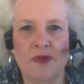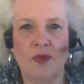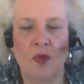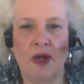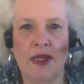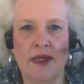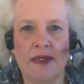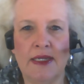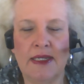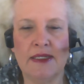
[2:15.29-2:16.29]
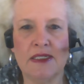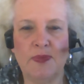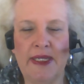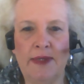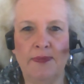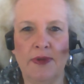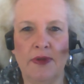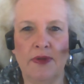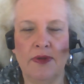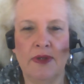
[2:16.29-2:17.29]
want his
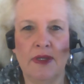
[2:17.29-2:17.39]
people